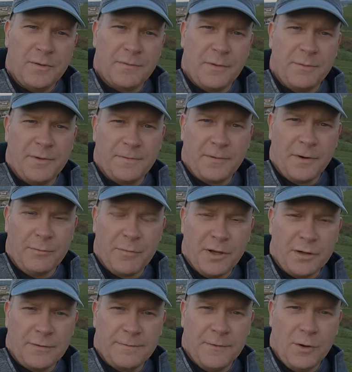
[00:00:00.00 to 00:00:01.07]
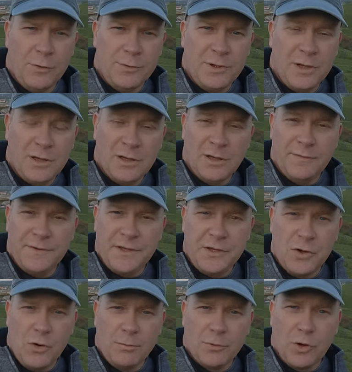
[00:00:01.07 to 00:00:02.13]
from the front microphone of the
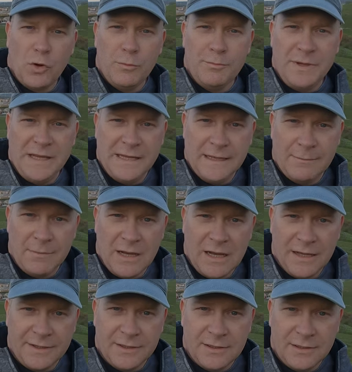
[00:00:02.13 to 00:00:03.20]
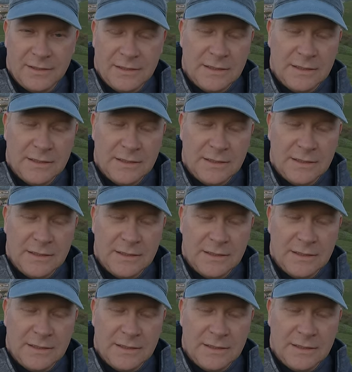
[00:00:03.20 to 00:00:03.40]
GoPro Media Mod.